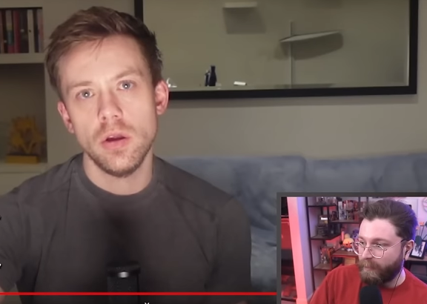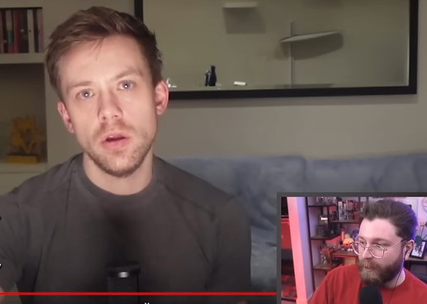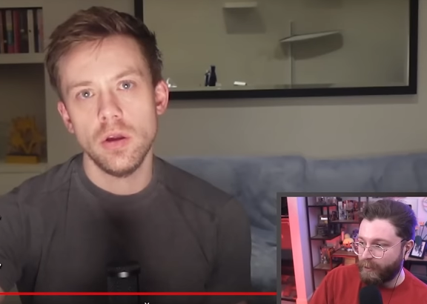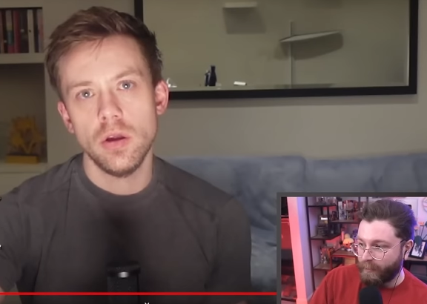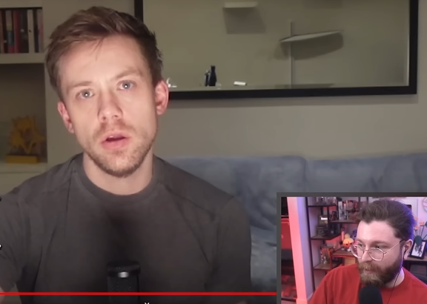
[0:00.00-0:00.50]

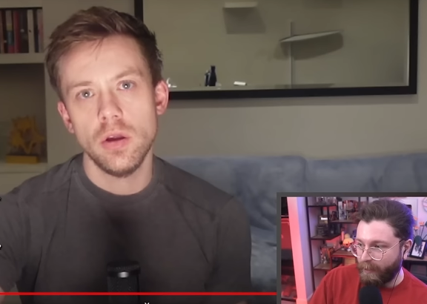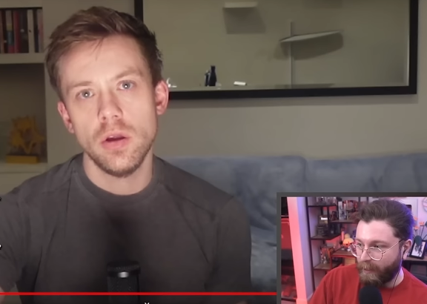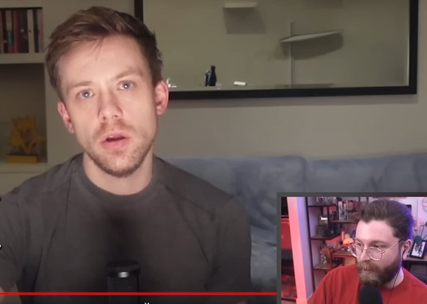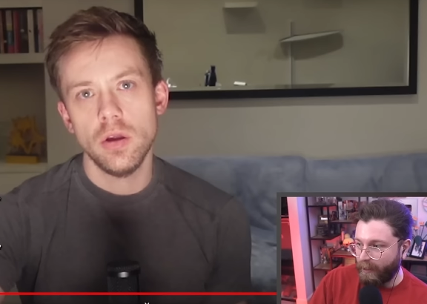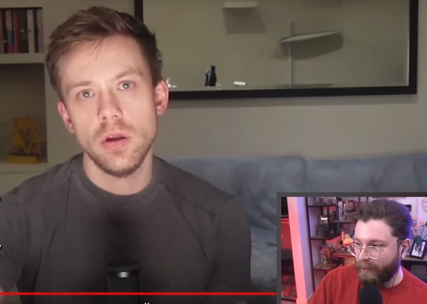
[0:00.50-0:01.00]
Speaker 1: measurement
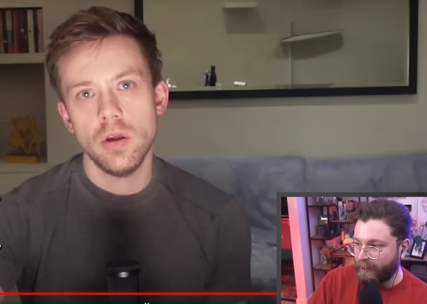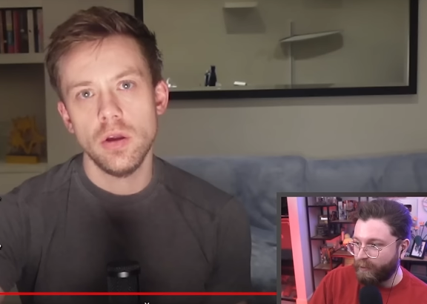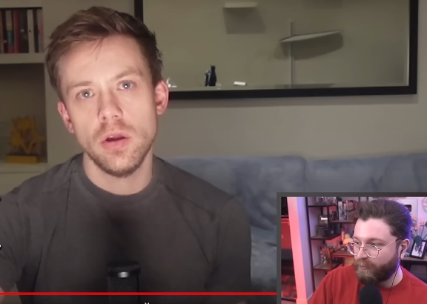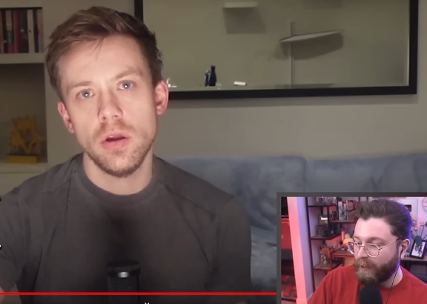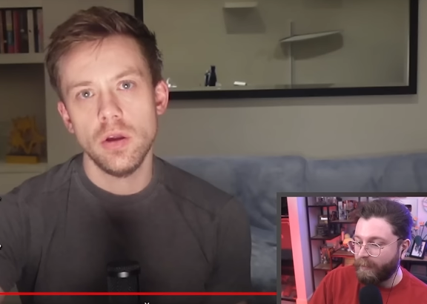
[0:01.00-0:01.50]

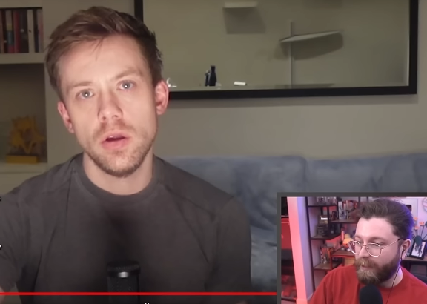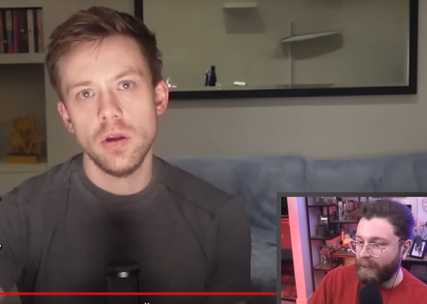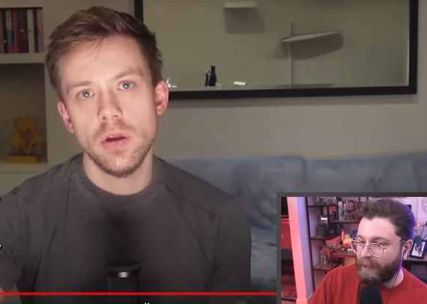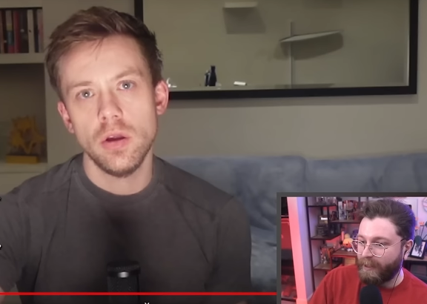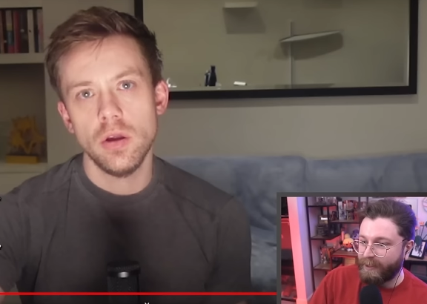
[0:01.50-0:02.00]
extremely
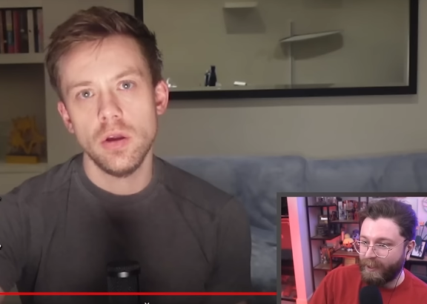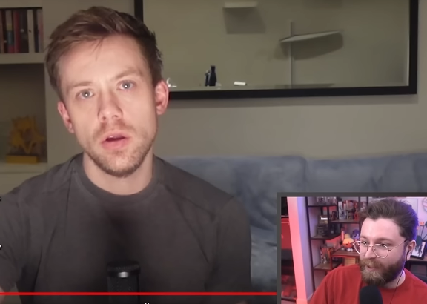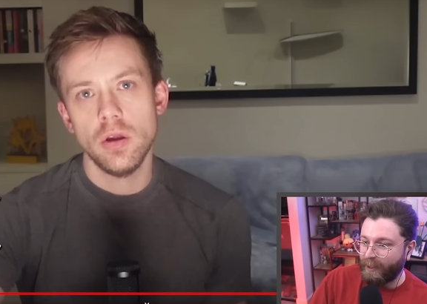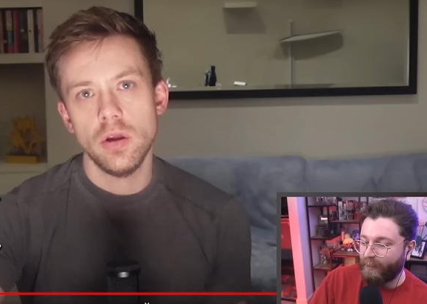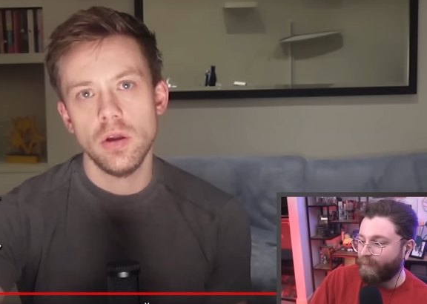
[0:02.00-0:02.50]
tedious and
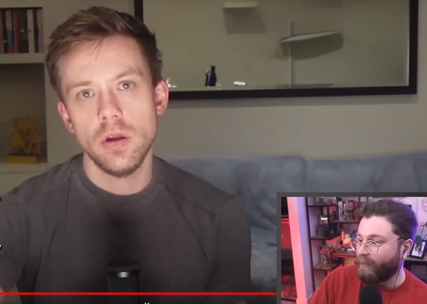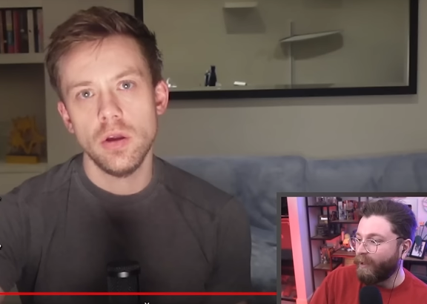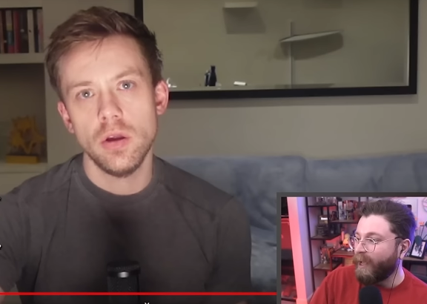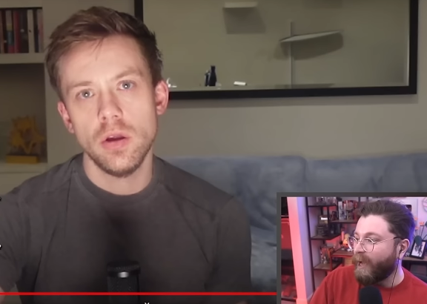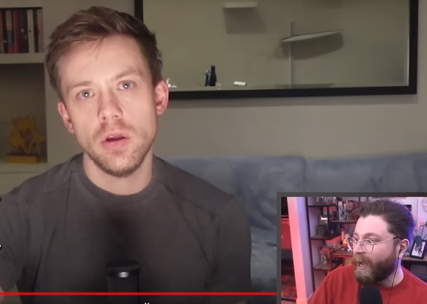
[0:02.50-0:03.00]
unhelpful.
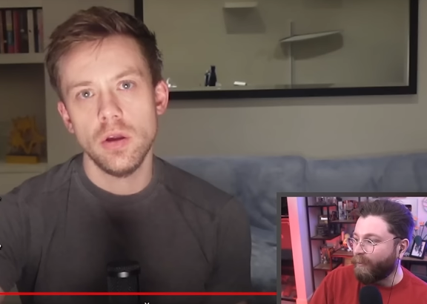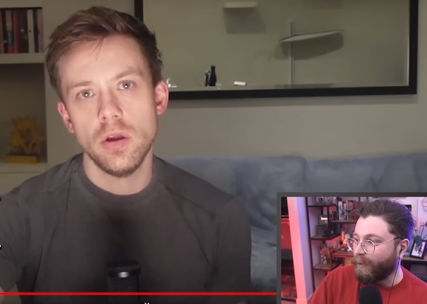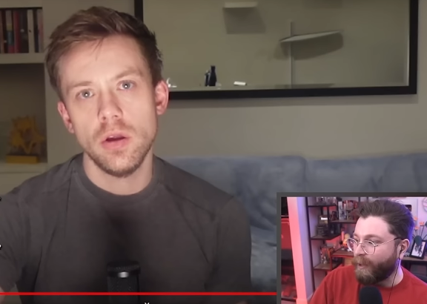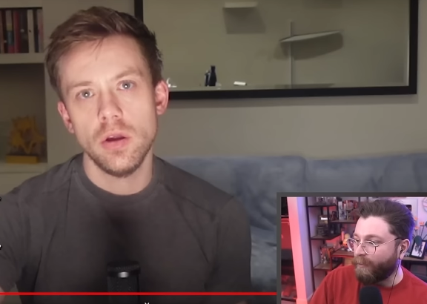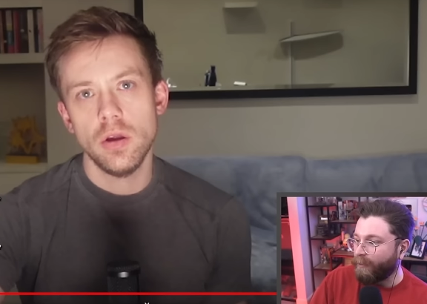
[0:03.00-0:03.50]
I
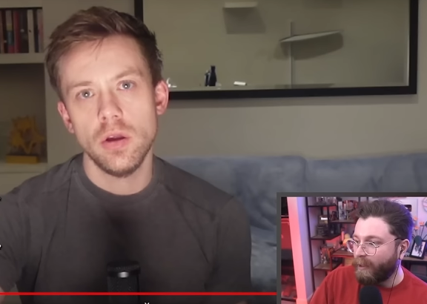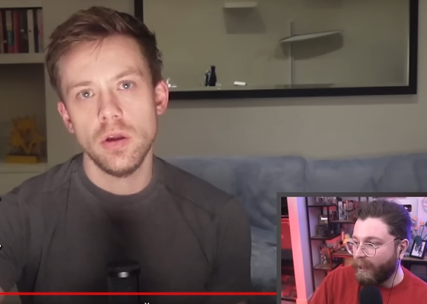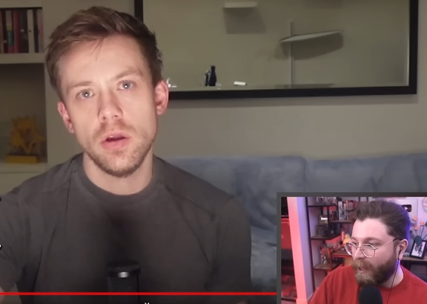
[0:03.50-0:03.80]
don't know.